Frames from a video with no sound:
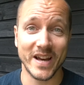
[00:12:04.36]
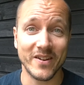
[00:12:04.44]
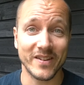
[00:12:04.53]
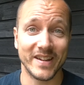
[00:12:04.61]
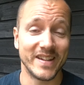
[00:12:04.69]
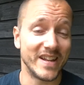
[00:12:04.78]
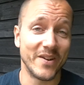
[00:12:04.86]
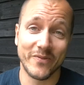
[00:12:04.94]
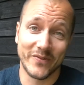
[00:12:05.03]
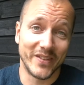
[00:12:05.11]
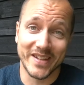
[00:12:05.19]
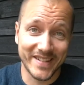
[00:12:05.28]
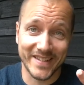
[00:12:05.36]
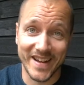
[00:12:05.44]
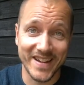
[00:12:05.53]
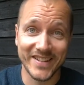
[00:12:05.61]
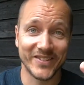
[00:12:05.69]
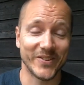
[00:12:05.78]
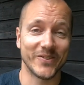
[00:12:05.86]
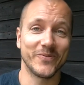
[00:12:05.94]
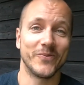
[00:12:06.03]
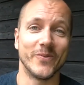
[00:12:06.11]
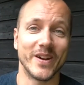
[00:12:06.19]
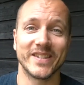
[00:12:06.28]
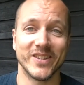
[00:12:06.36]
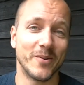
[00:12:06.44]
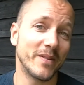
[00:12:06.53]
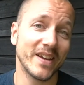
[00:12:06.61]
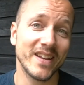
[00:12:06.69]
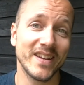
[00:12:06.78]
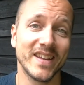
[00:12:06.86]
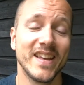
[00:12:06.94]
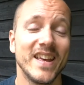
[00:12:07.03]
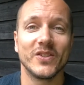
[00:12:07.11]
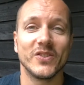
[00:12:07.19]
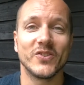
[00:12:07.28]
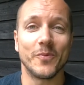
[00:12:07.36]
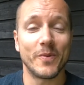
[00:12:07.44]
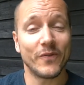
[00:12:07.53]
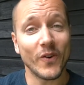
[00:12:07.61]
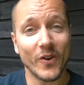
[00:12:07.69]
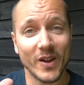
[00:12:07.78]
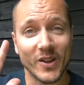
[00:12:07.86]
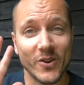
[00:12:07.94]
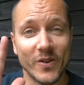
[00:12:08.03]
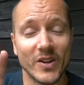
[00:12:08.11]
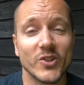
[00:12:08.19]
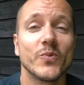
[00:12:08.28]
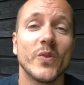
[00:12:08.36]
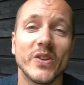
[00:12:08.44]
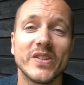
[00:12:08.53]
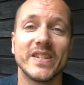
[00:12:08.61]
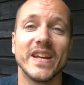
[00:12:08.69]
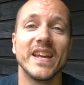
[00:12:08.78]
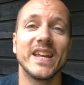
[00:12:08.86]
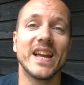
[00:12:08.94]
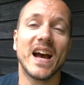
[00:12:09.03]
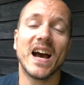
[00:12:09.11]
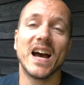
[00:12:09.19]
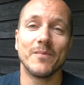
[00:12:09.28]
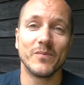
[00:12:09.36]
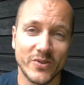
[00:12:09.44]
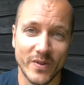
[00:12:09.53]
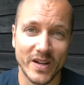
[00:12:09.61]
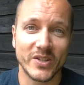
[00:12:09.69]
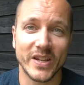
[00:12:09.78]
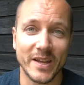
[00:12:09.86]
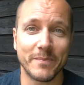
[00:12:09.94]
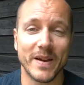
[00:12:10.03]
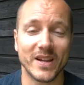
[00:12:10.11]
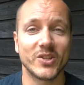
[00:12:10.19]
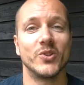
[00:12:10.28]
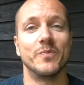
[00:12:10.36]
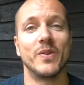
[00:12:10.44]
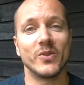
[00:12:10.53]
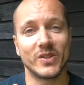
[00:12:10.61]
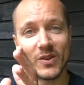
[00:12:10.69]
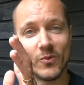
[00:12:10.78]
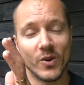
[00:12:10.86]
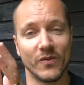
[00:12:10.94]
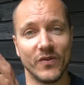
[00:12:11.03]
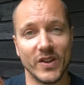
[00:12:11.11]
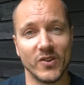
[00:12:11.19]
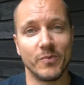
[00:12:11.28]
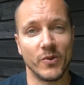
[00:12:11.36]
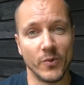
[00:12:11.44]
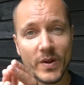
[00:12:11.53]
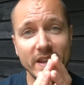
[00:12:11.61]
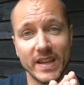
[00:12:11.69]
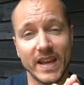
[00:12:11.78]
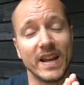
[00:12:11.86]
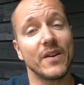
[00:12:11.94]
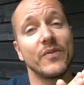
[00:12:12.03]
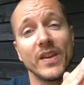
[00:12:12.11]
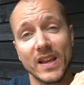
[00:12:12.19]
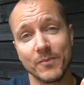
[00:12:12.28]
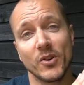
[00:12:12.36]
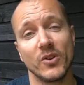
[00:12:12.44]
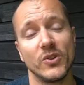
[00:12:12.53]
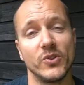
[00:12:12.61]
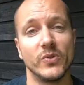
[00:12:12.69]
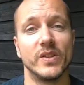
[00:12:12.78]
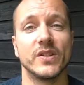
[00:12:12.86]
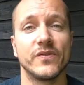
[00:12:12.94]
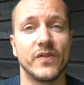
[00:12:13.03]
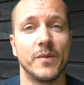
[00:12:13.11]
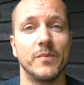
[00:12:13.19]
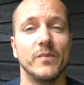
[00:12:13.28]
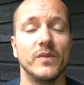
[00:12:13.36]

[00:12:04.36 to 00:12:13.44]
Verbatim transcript: out. And if this site sort of wakes up again, so before I go, I just want to say I'm trying to get back to posting one video per week and I think I'm gonna do this from